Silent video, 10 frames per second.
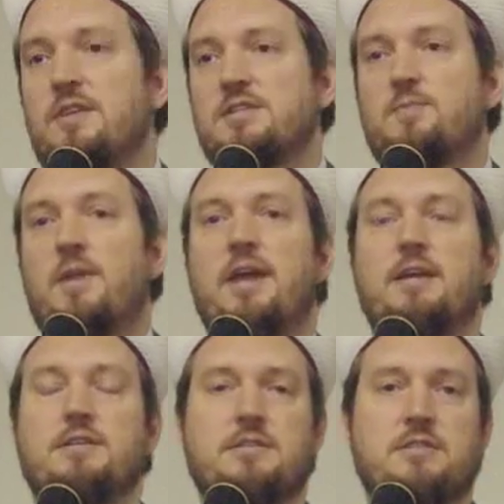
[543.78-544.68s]
this
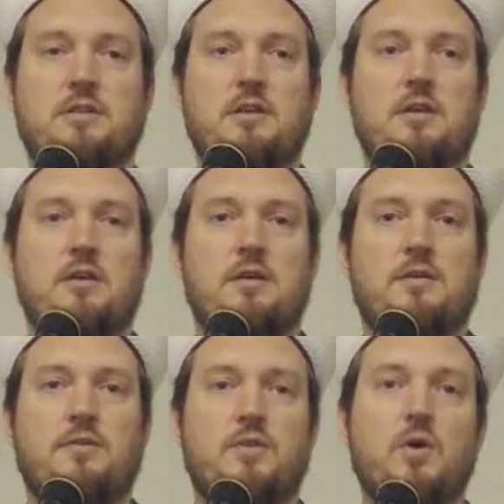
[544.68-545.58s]
place,
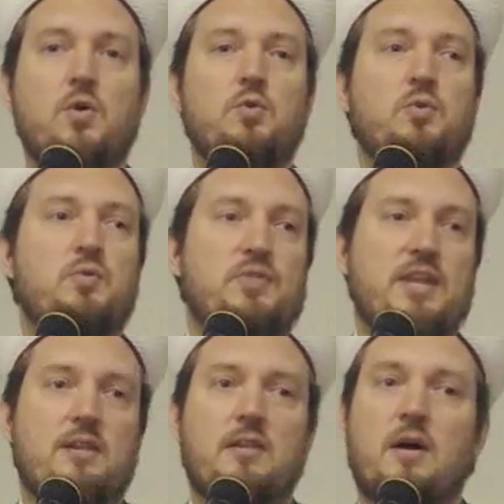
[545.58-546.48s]
know
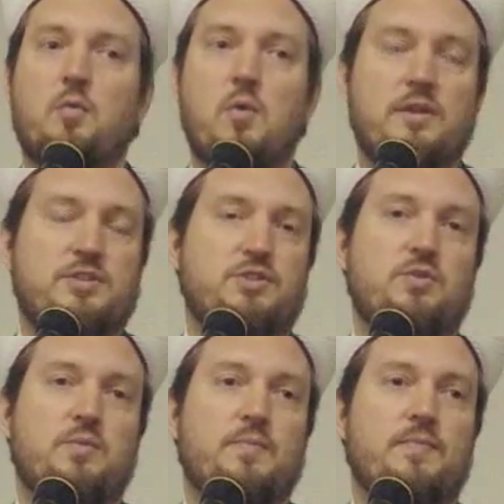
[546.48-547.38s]
that Allah wants
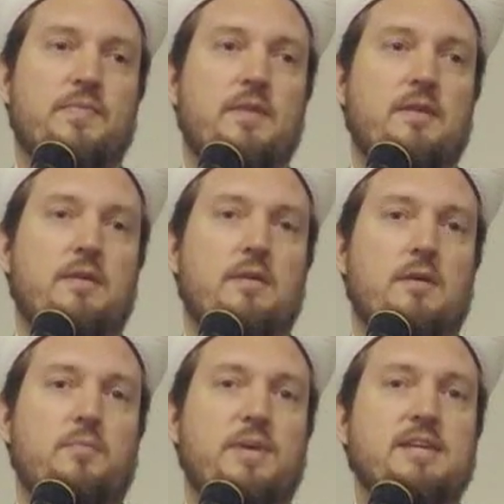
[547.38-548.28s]
you.
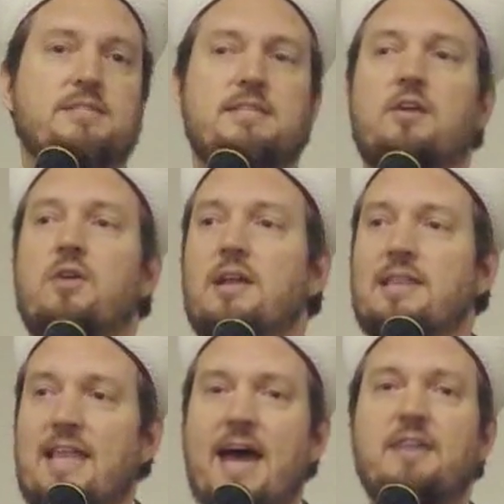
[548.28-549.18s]
Because there are
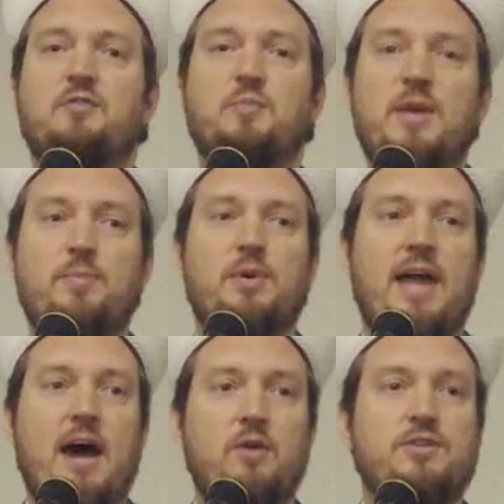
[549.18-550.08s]
a lot of people
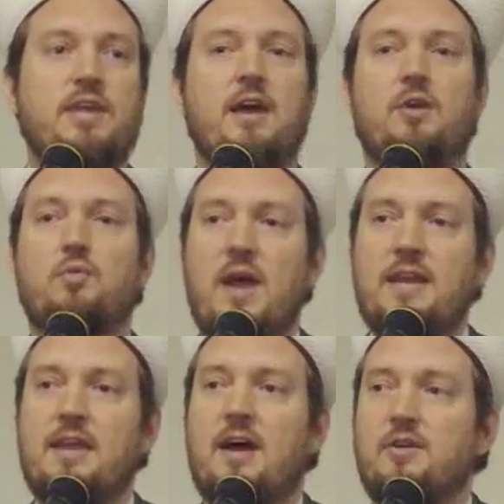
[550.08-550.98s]
out there
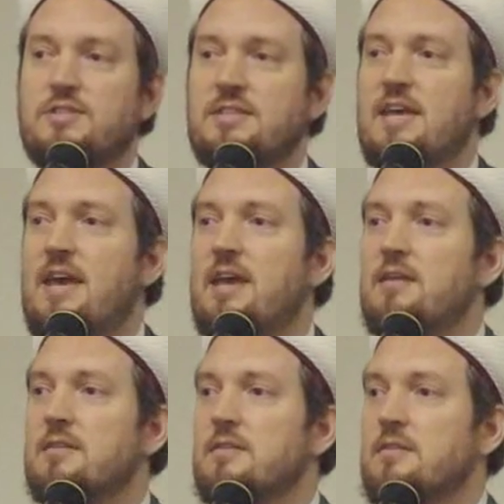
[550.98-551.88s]
right now
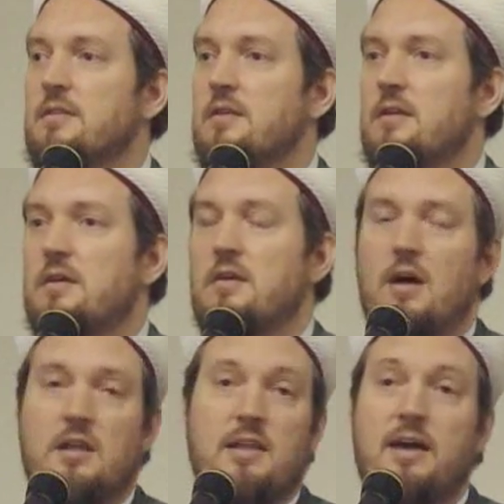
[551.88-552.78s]
today,
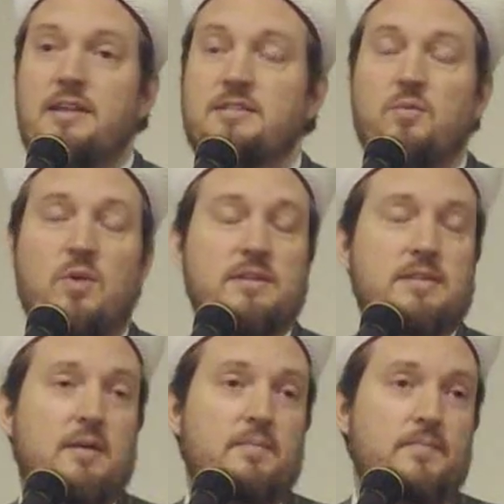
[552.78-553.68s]
Allah doesn't
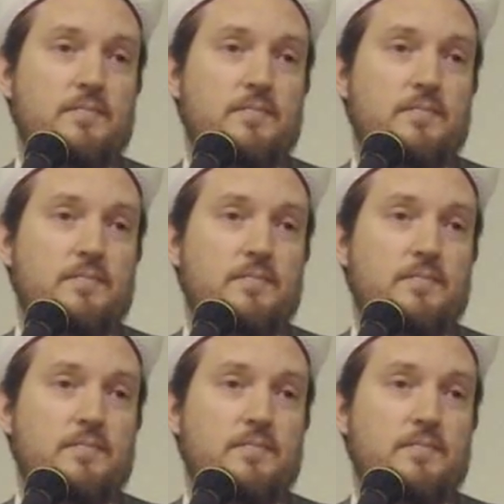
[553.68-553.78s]
want them.